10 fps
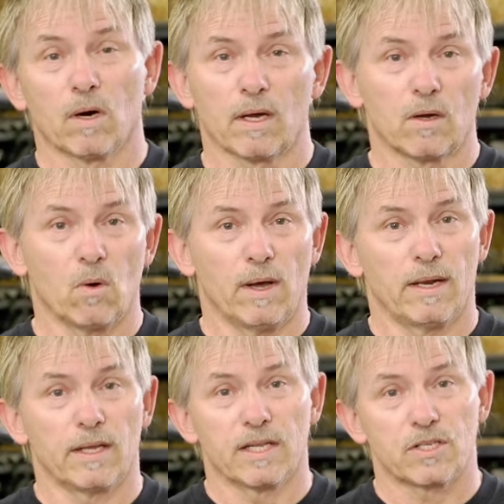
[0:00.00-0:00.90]
we're going to go
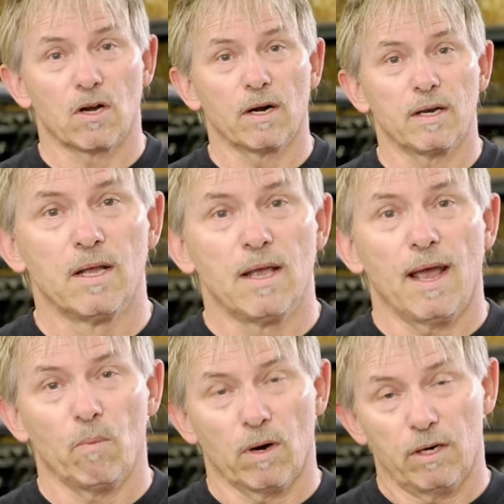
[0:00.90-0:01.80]
ahead and get started
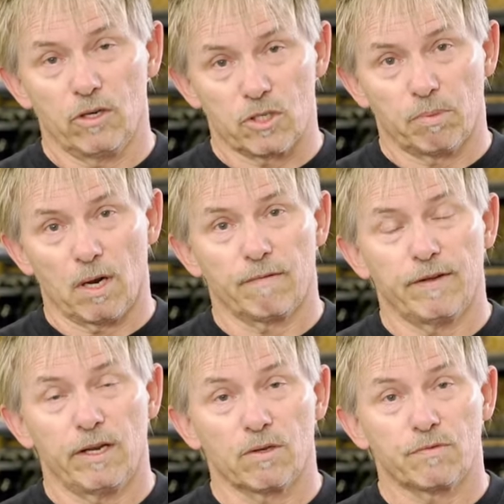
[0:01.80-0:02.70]
and we're going to do some product
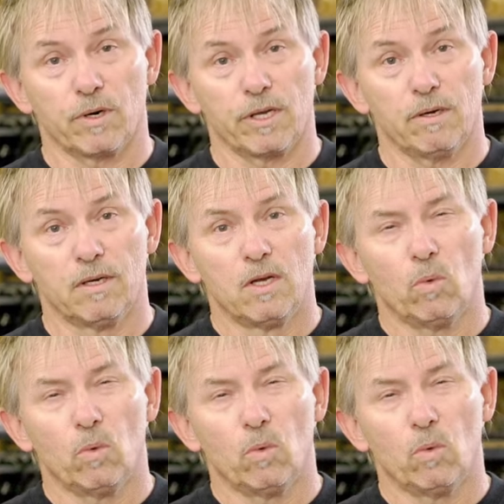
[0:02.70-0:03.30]
videos for you.